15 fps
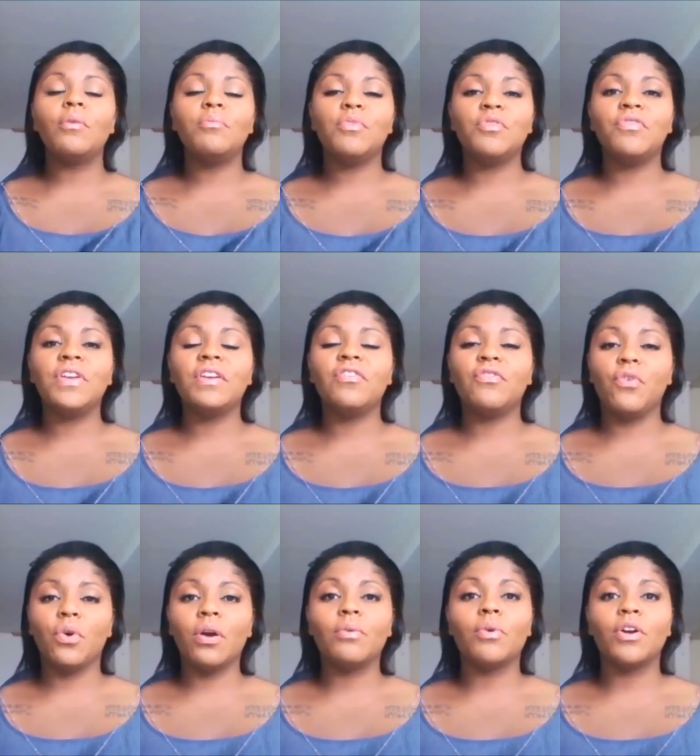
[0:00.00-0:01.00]
moving
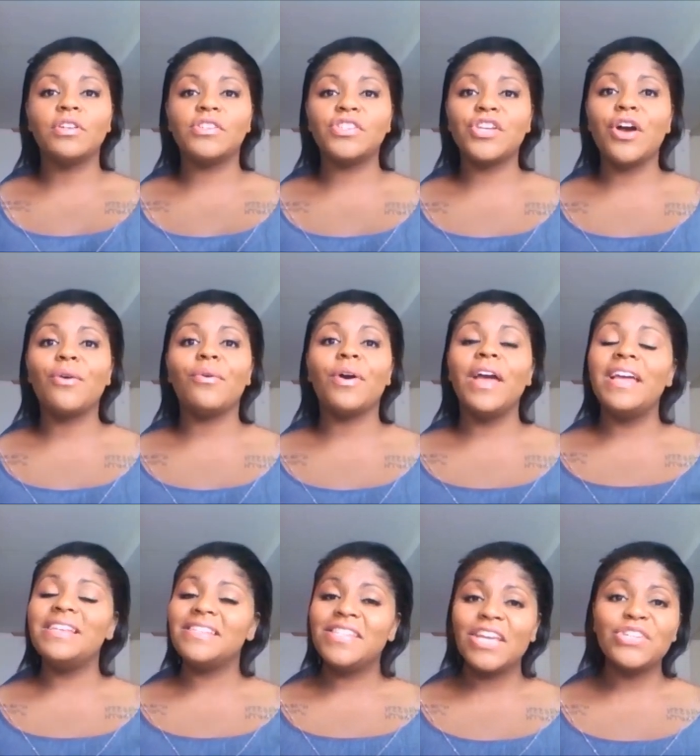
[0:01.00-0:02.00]
forward. So
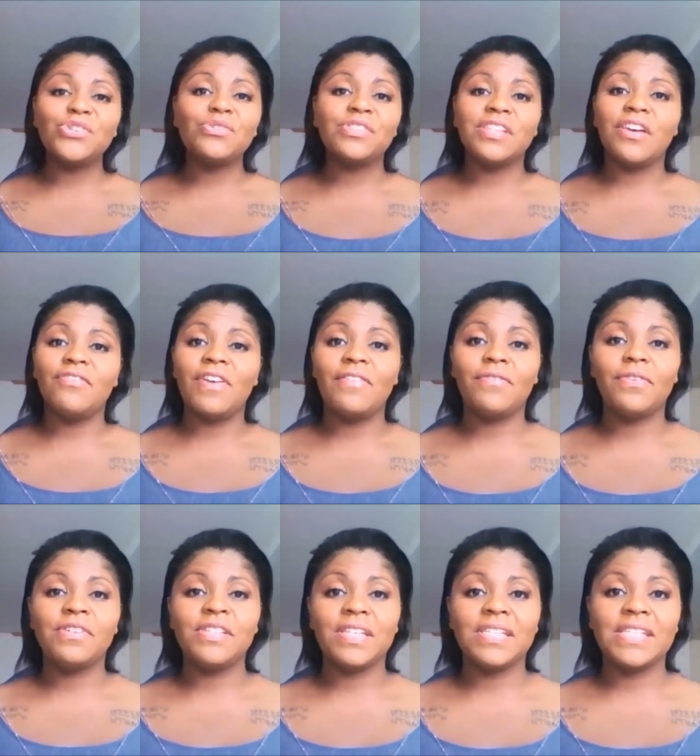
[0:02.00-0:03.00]
set yourself up for
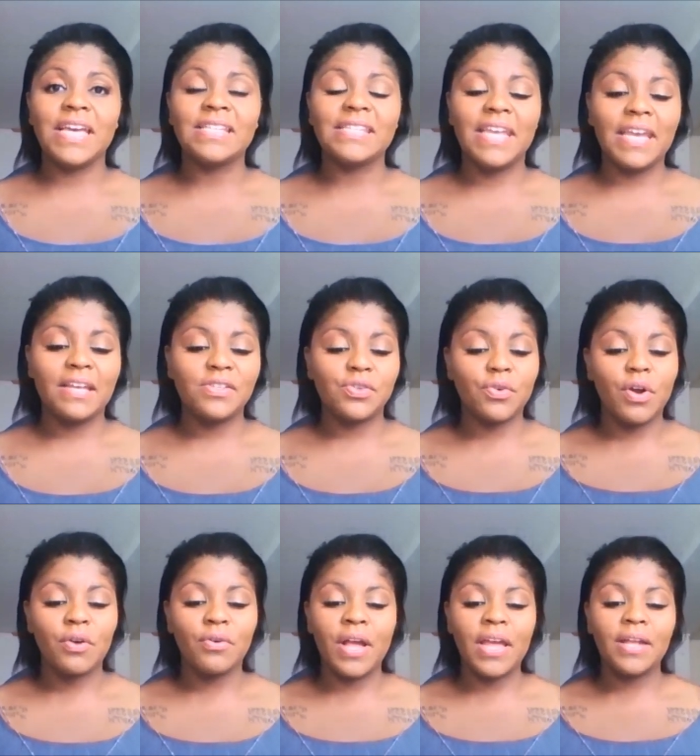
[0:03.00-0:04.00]
success, Cancer,
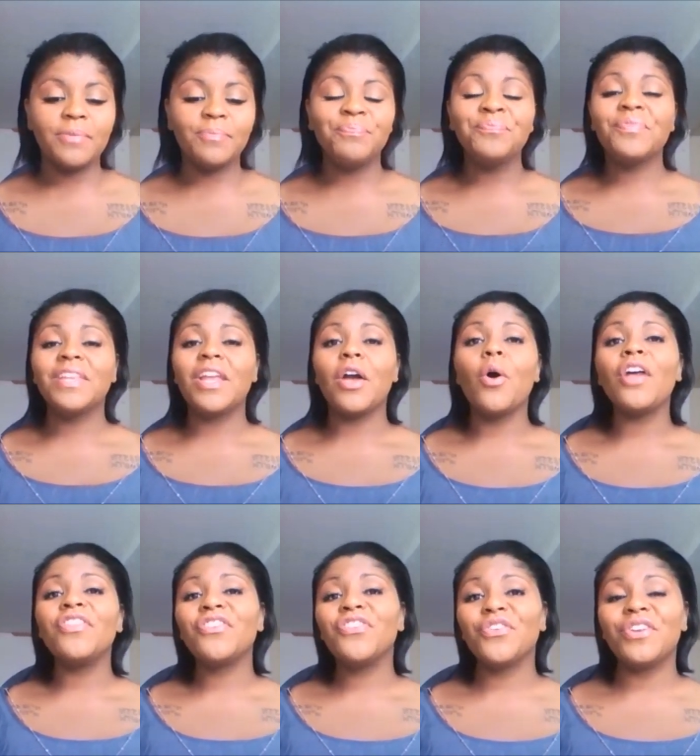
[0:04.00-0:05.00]
all right? Now, on
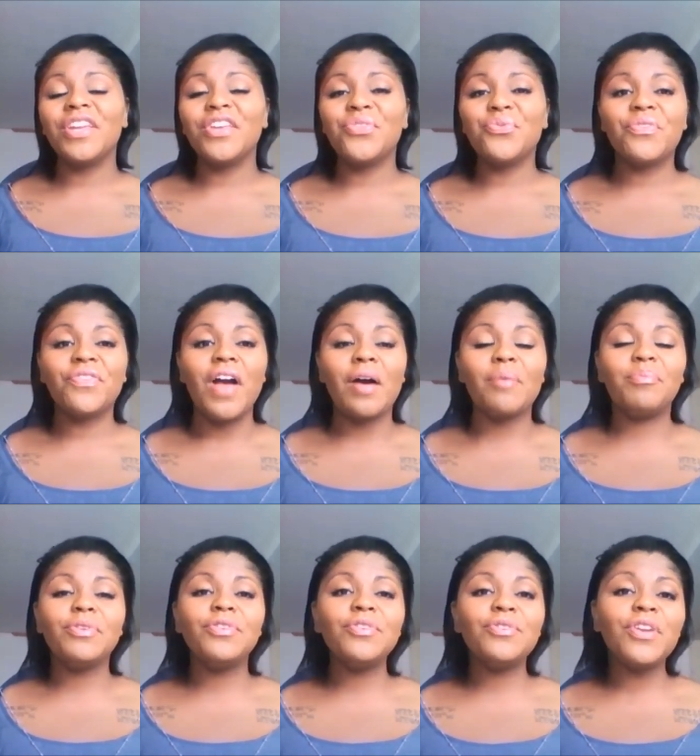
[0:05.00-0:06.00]
the 30th, we've got
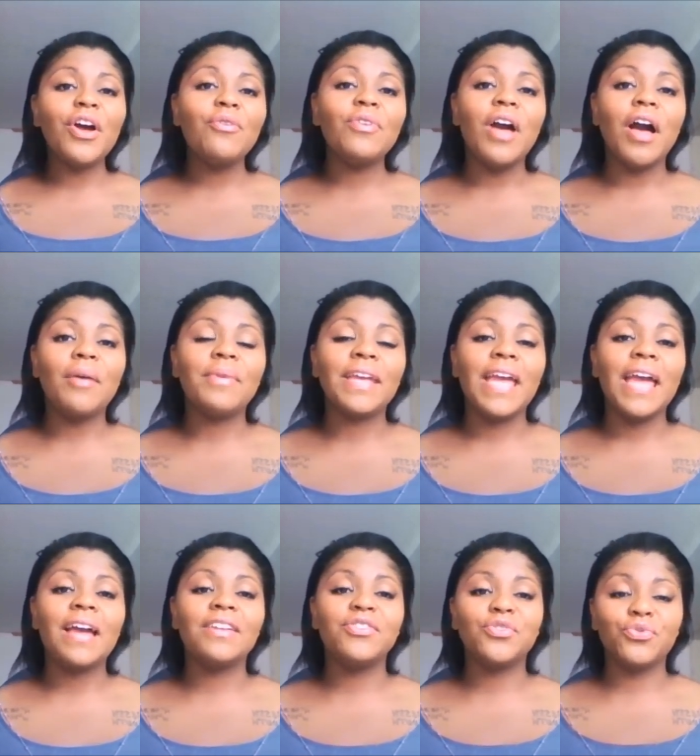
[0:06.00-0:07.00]
Pluto coming
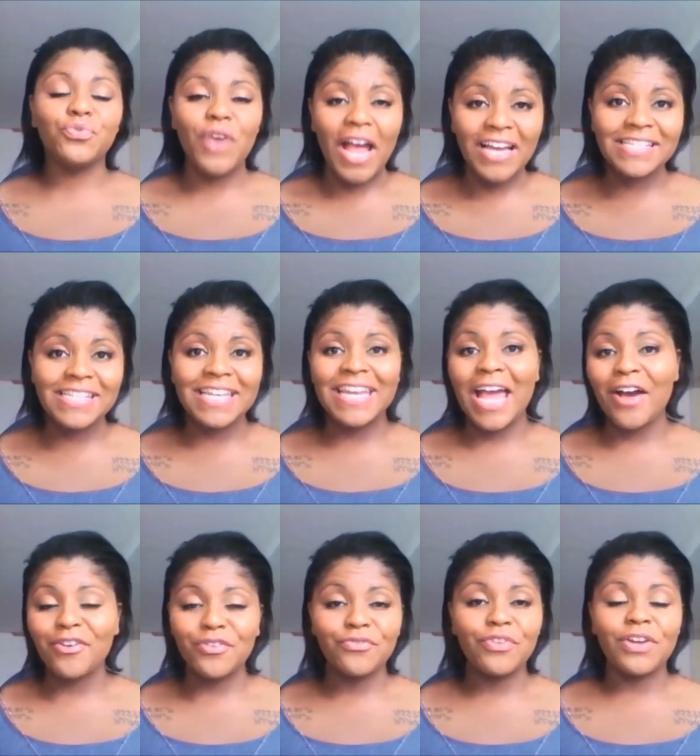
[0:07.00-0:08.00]
direct and out
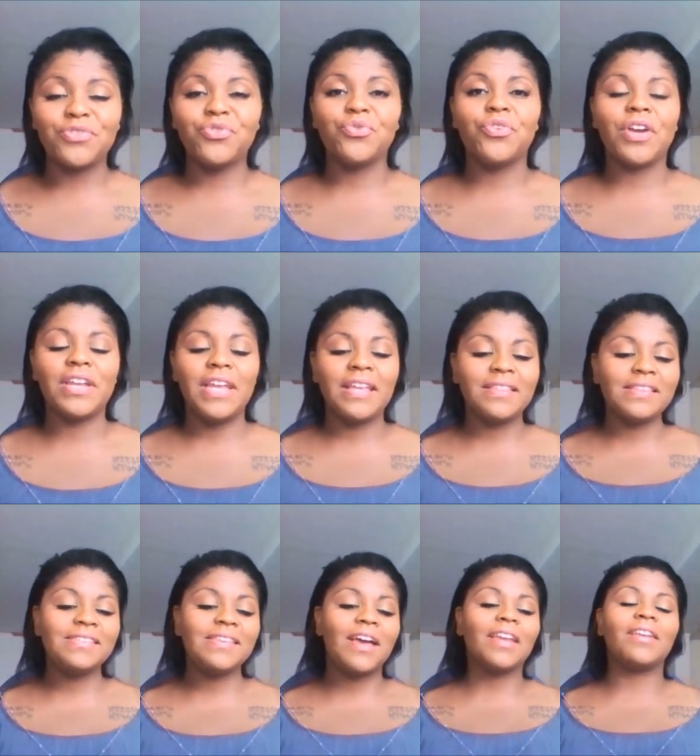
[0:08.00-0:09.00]
of retrograde in the
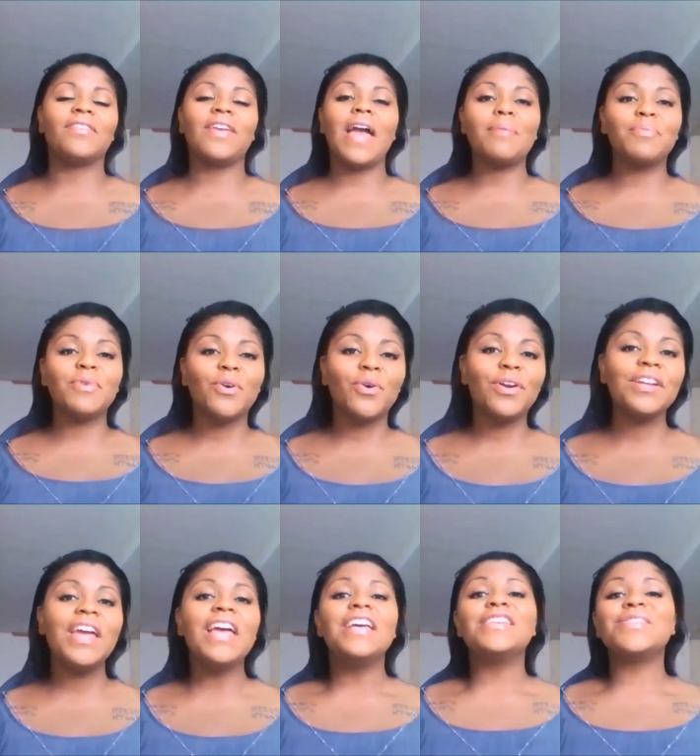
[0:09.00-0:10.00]
sign of Capricorn.
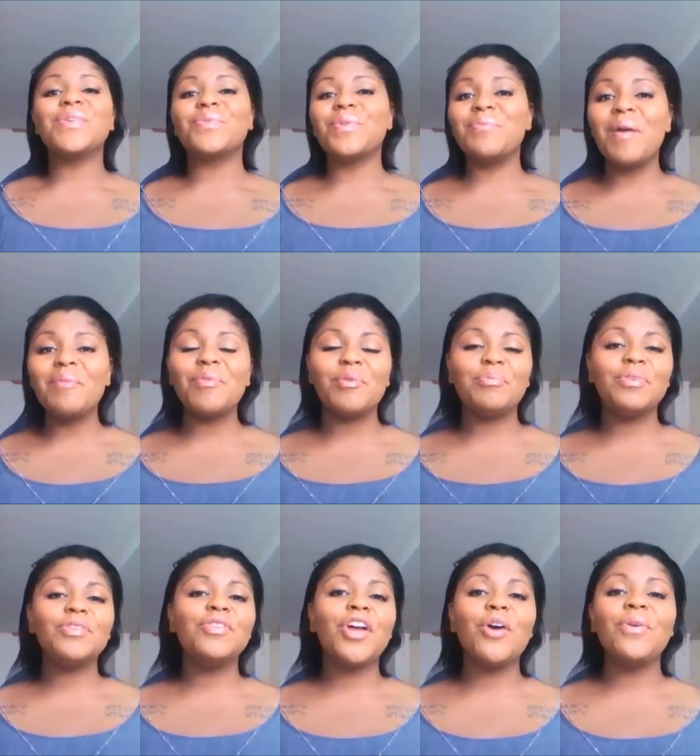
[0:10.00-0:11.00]
So remember,
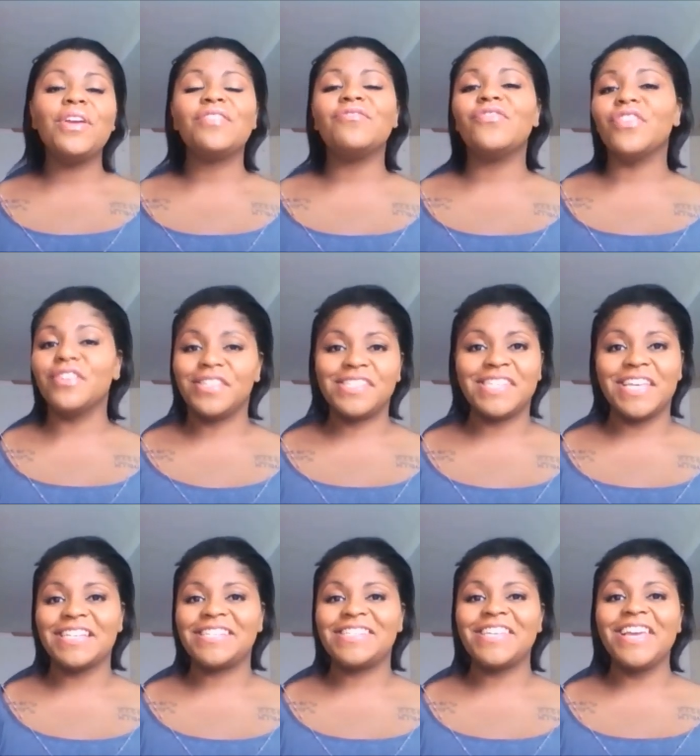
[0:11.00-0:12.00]
Pluto inverts
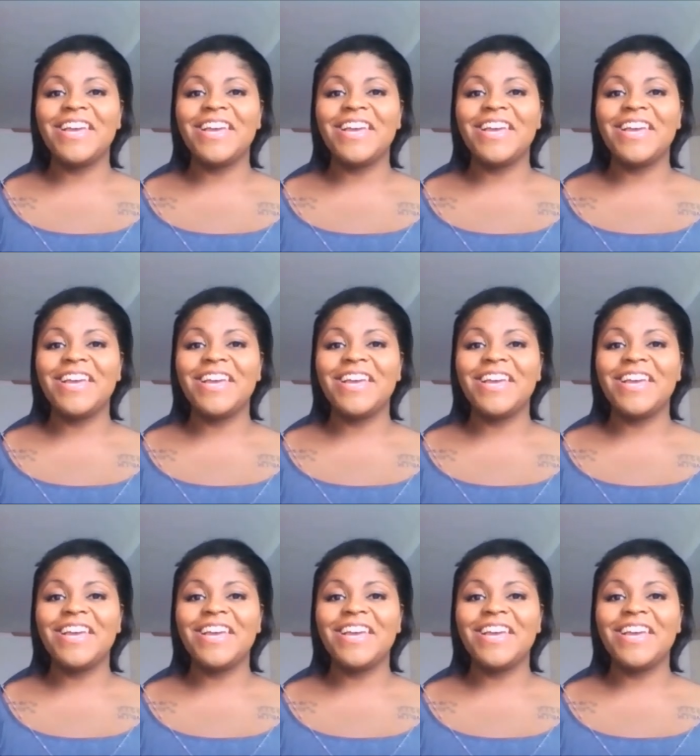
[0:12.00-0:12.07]
us,